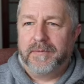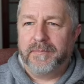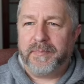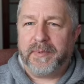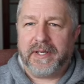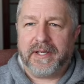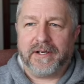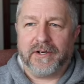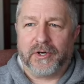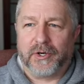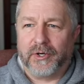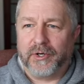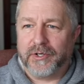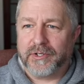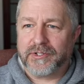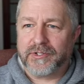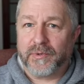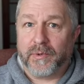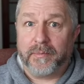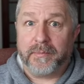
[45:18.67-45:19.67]
being
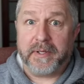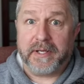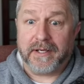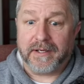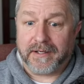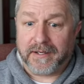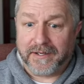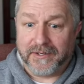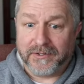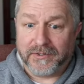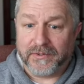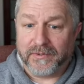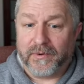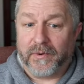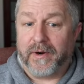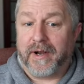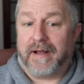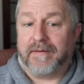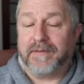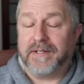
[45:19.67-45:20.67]
hurt or being killed
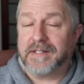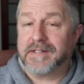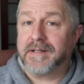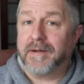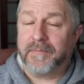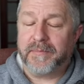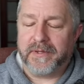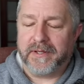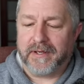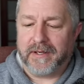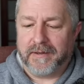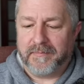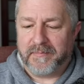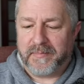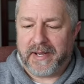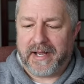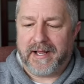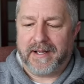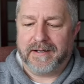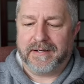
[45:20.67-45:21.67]
or having something
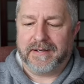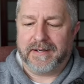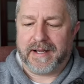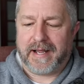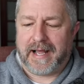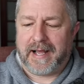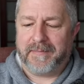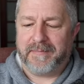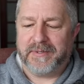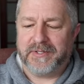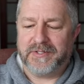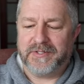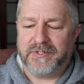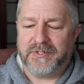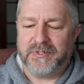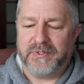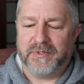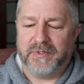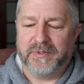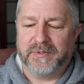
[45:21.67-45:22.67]
bad happen
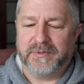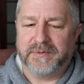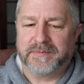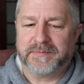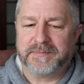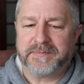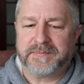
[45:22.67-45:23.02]
to you.